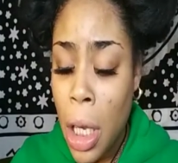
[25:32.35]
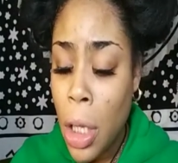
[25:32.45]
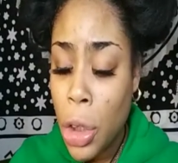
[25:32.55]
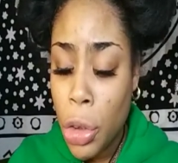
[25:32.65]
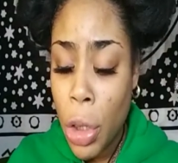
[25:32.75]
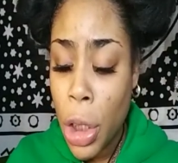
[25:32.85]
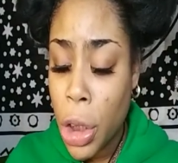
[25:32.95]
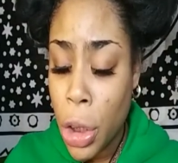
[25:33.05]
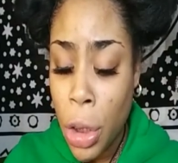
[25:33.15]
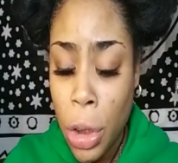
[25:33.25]

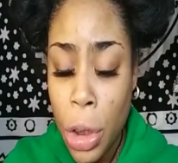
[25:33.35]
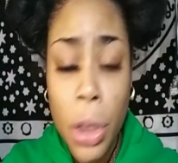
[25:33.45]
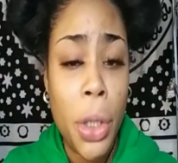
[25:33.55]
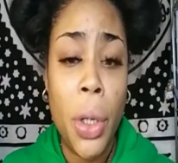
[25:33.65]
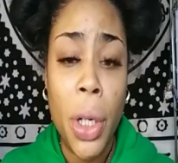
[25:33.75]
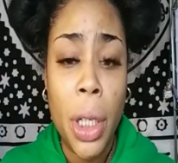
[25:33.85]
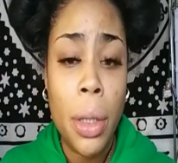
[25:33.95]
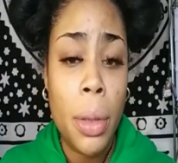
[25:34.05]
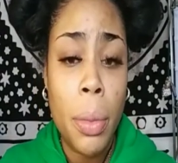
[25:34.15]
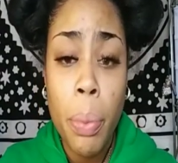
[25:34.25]
structure, security.
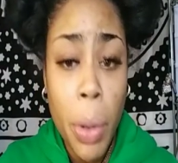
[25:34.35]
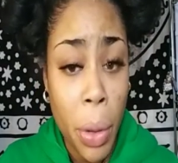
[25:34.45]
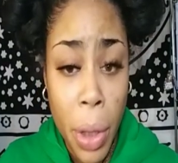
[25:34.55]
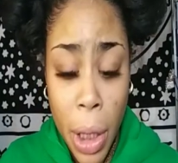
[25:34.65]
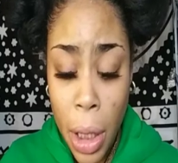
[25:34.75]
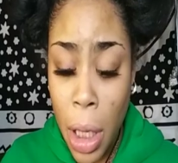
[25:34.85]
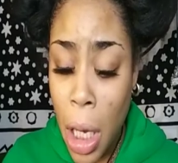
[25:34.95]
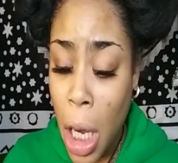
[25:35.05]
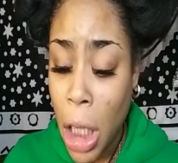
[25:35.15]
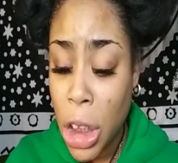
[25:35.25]
Period.
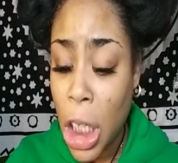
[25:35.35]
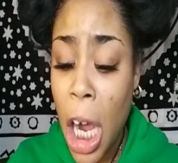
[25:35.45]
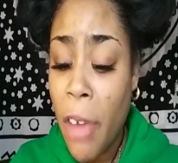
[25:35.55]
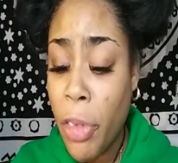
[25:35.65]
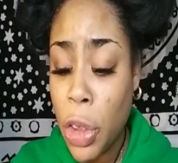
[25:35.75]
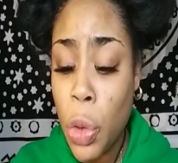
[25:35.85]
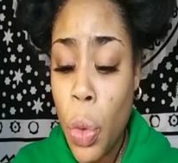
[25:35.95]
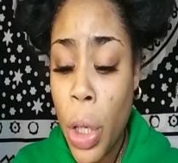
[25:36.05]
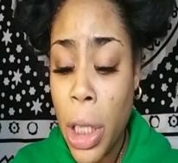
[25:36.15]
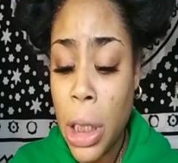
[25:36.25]
A job for
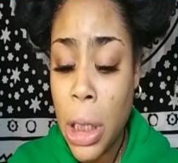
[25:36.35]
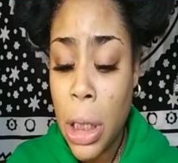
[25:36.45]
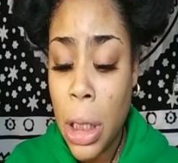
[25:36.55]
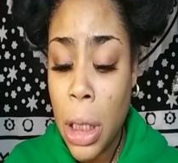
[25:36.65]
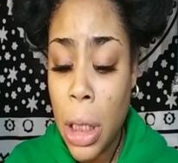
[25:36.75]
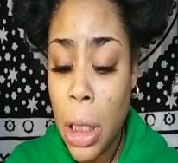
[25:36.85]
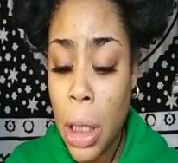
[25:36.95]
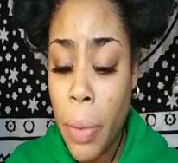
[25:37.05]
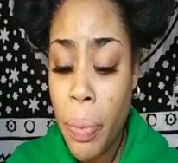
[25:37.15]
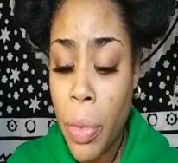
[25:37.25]
Taurus,
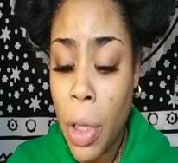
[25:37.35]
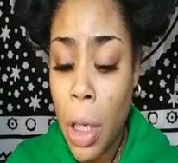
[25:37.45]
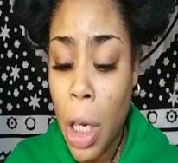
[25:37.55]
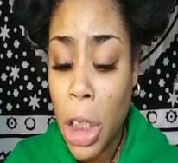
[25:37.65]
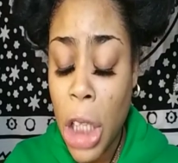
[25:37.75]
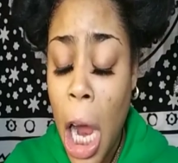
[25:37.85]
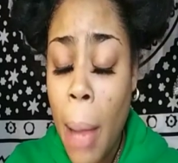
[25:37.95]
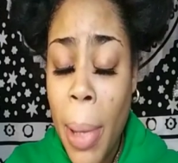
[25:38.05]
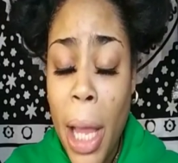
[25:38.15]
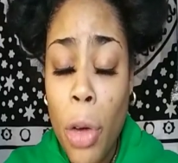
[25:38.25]
a
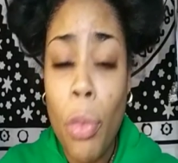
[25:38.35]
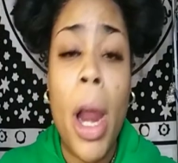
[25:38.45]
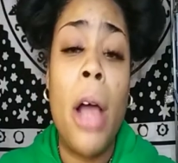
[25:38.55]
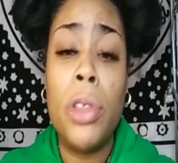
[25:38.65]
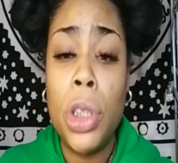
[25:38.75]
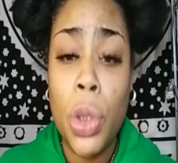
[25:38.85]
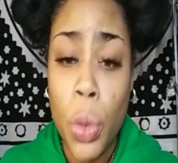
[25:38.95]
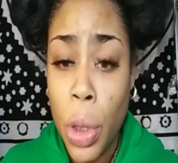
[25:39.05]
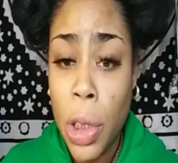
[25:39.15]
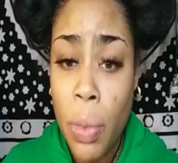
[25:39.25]
job like grounds
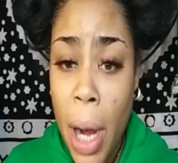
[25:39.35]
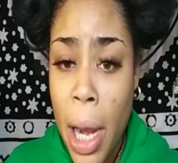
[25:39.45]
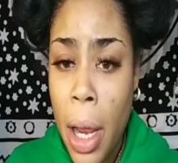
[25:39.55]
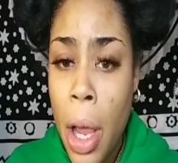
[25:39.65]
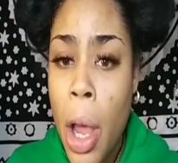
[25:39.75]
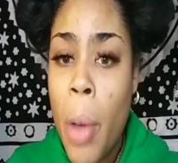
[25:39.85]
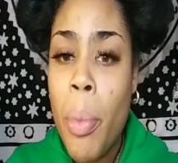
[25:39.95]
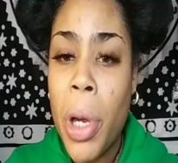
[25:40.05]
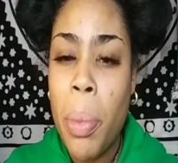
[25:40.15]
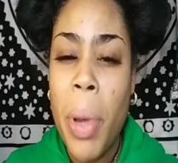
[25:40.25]
Taurus, right?
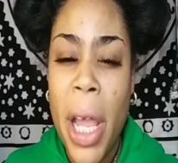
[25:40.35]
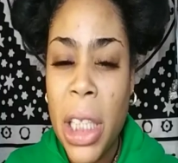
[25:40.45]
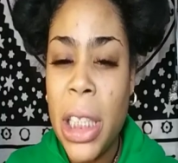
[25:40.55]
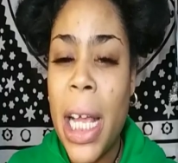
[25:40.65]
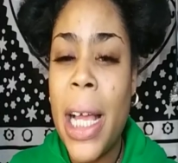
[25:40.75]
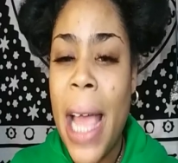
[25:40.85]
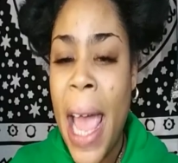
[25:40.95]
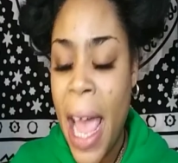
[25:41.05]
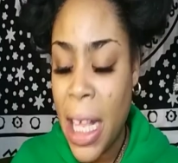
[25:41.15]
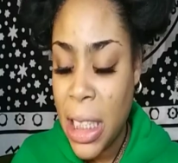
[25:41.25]
But a paycheck
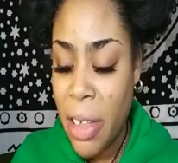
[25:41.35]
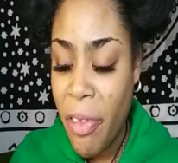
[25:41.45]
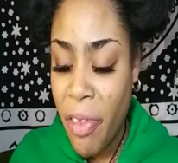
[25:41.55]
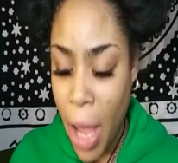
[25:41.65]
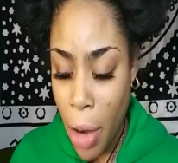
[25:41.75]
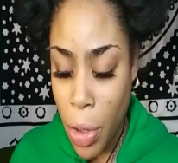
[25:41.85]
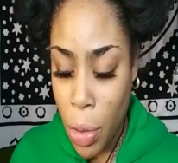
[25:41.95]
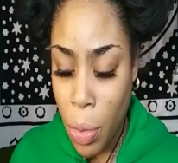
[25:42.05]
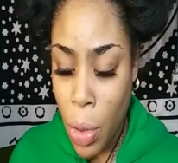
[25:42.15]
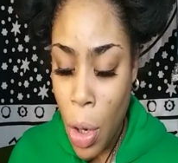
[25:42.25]
adds
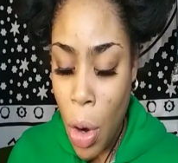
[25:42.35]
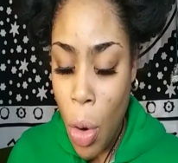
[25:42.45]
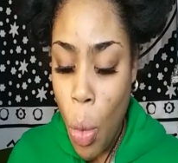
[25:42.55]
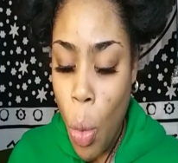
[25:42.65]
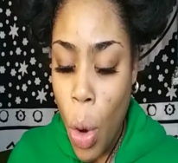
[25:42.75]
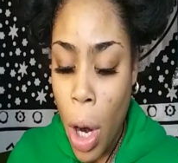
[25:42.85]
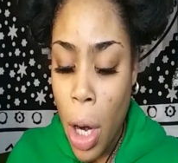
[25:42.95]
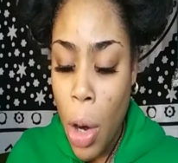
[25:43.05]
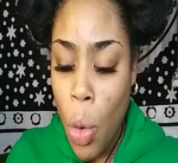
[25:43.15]
value or